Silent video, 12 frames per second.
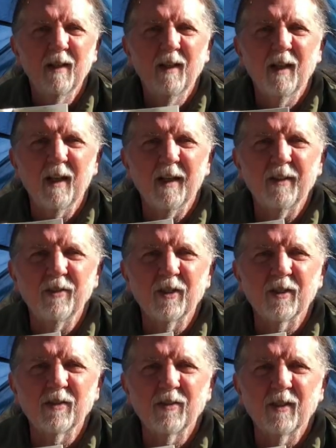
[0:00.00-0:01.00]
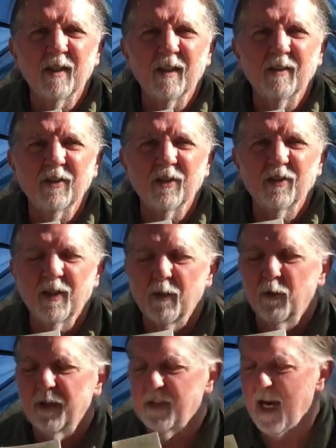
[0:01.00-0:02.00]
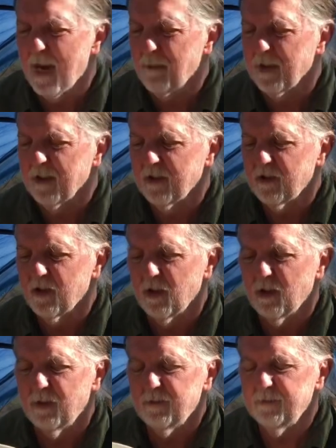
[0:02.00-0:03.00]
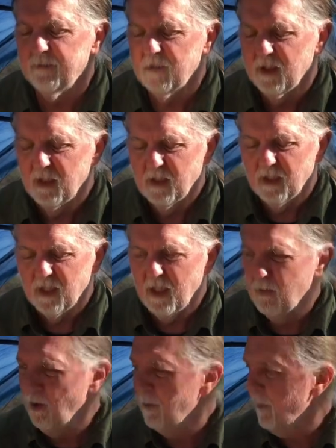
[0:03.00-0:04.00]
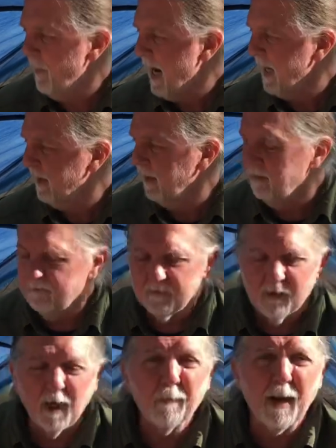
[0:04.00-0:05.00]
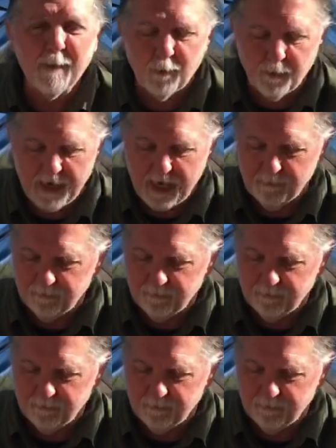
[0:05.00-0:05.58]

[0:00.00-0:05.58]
and just see what's happening. So I will be packing a paper map